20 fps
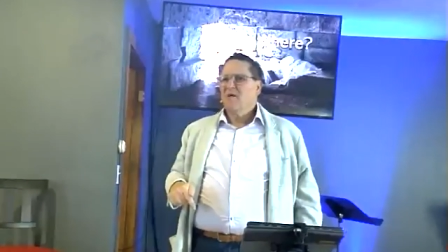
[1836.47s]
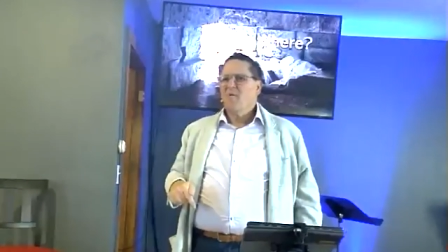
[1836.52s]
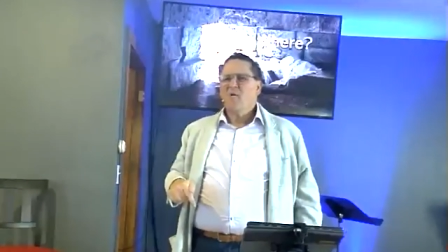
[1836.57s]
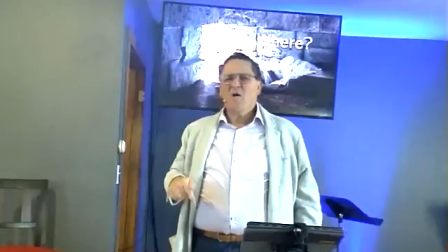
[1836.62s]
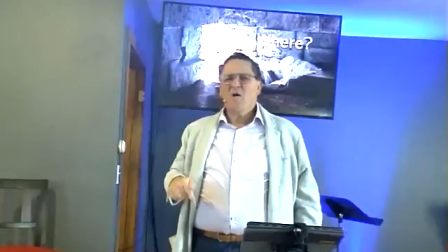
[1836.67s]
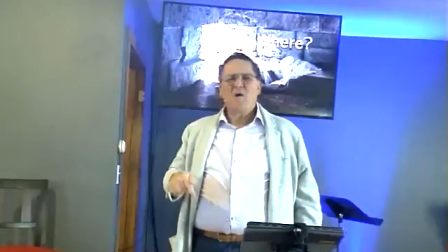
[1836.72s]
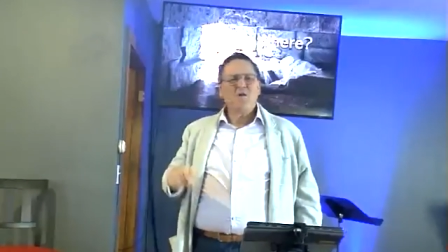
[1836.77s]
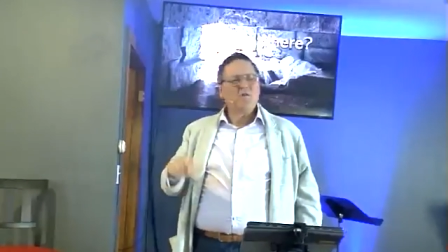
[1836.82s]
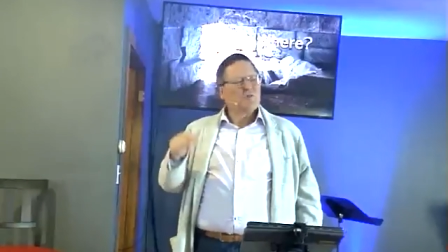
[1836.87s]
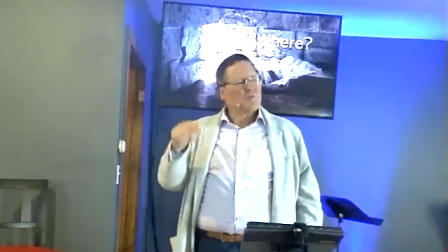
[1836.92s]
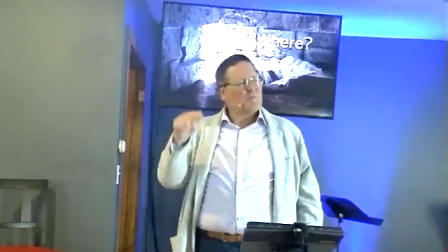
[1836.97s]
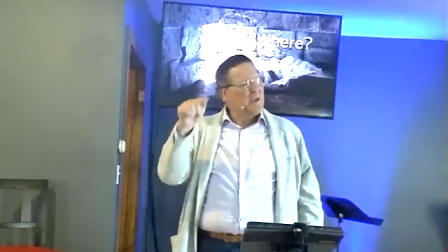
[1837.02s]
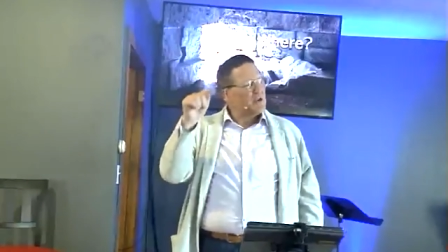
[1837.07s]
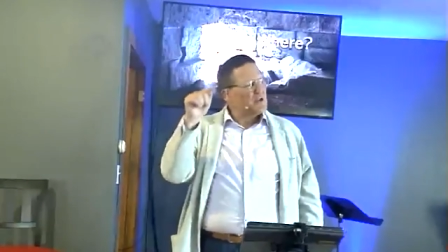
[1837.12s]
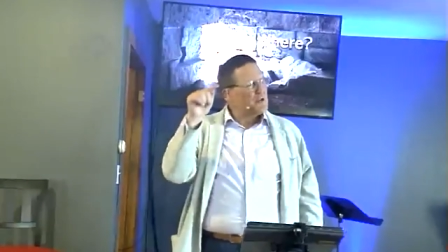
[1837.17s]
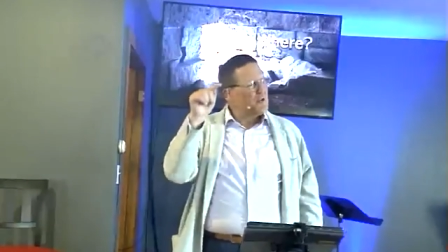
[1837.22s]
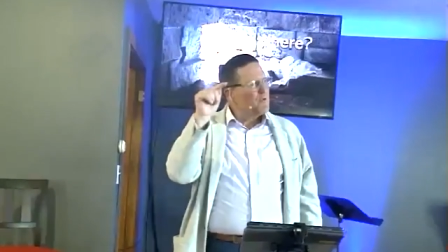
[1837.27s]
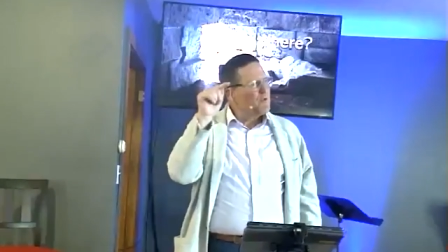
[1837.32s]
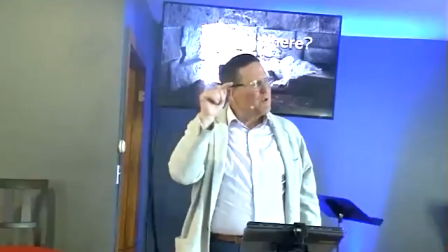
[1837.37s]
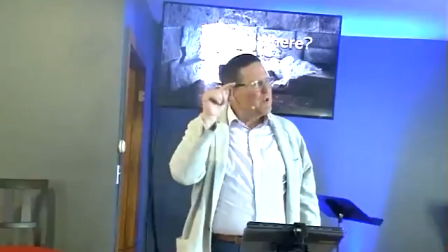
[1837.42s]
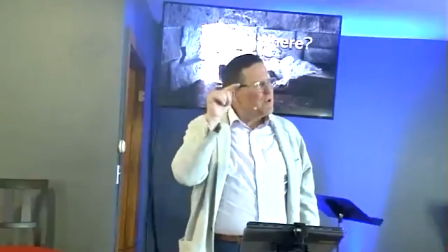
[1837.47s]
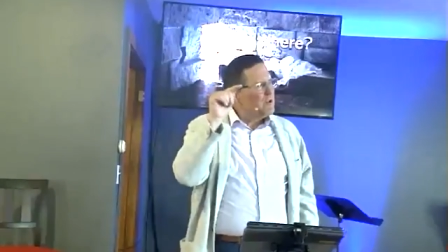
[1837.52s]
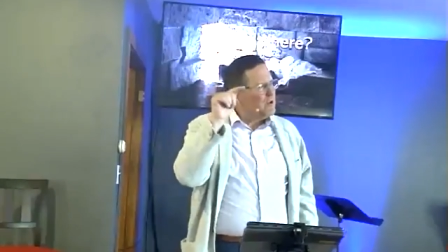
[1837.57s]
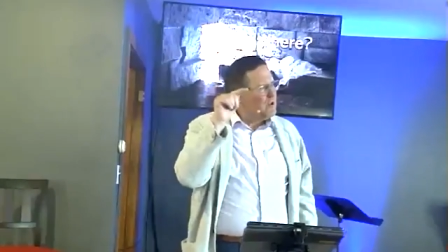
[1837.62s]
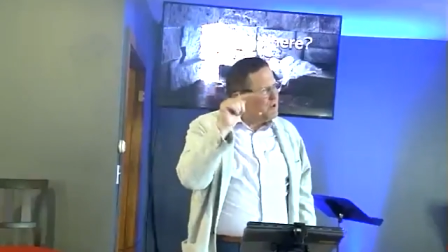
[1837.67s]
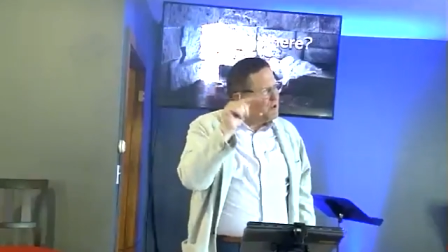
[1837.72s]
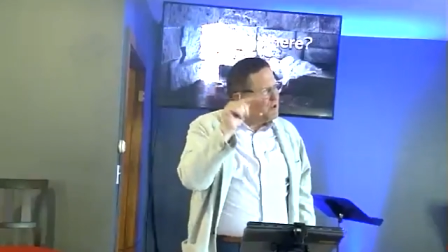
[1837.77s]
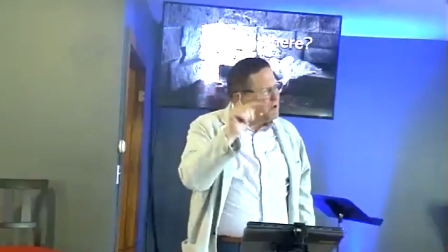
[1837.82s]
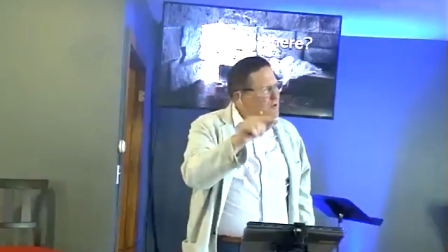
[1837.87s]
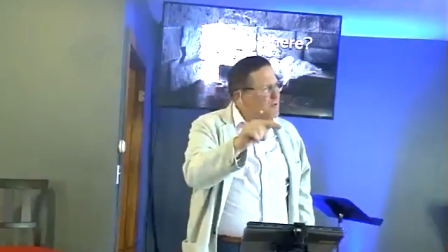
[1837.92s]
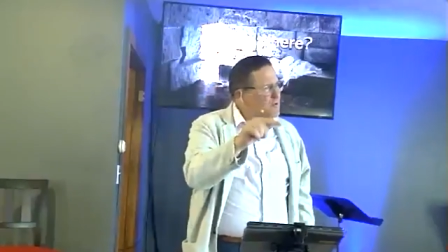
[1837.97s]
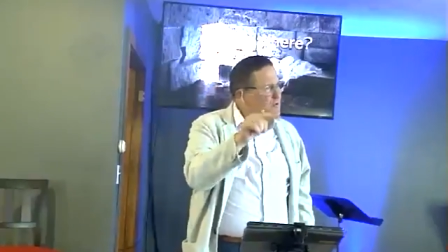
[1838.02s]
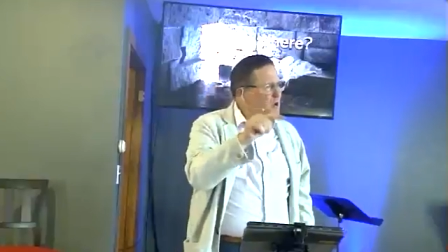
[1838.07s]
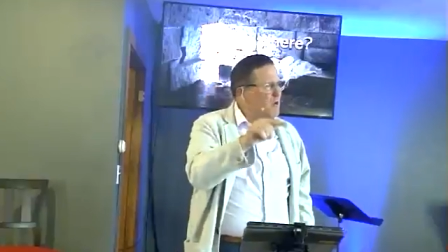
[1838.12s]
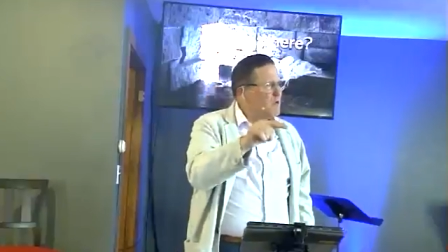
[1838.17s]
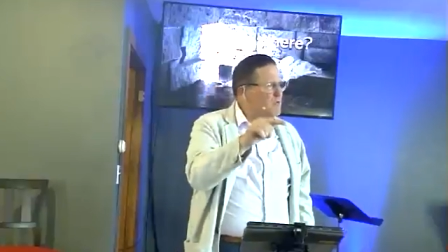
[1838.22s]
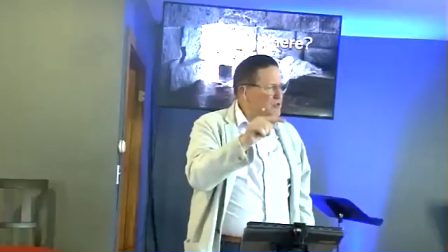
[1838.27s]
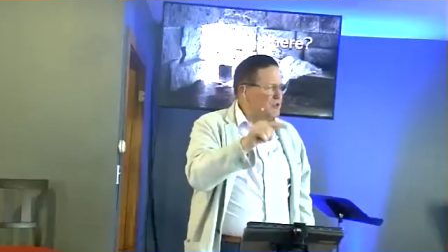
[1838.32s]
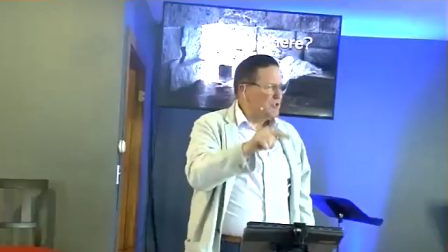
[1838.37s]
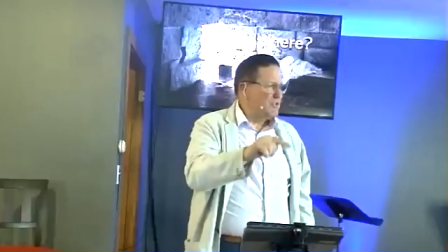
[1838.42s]
I want to make sure that you
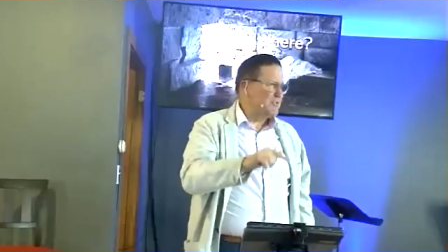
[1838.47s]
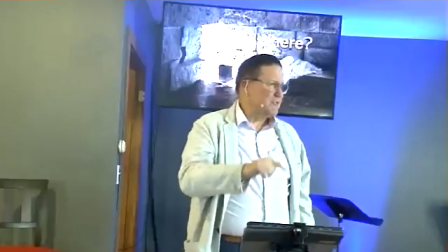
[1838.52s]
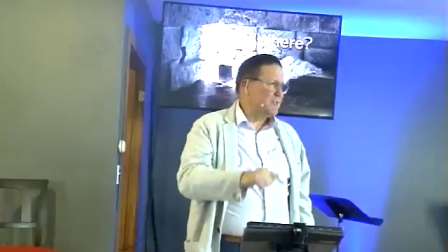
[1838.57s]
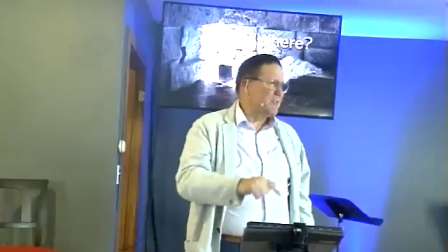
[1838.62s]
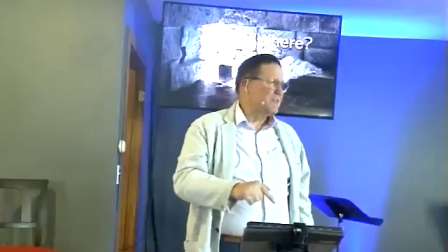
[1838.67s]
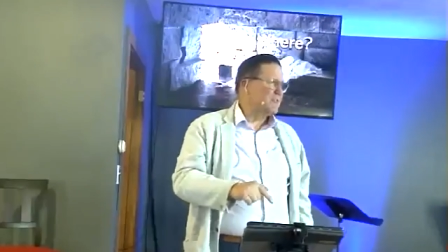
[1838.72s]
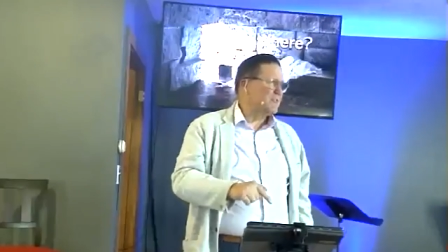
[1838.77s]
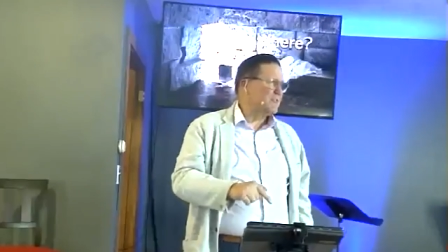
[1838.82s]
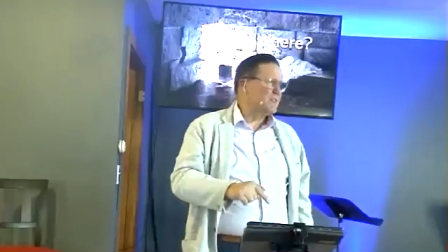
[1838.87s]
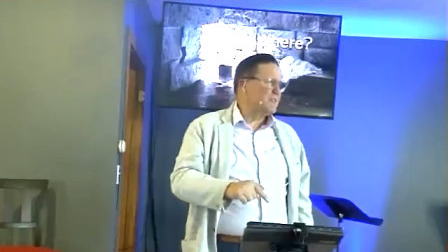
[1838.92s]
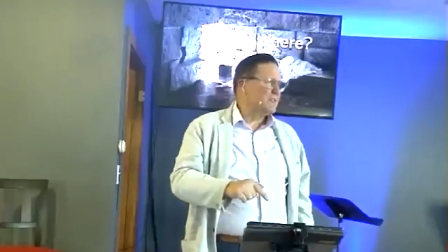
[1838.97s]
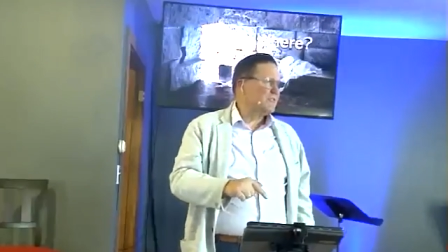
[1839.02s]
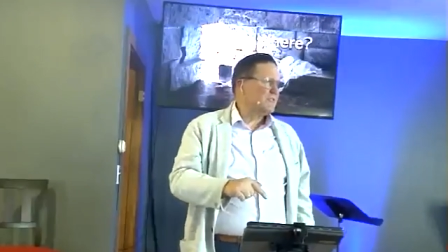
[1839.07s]
know Jesus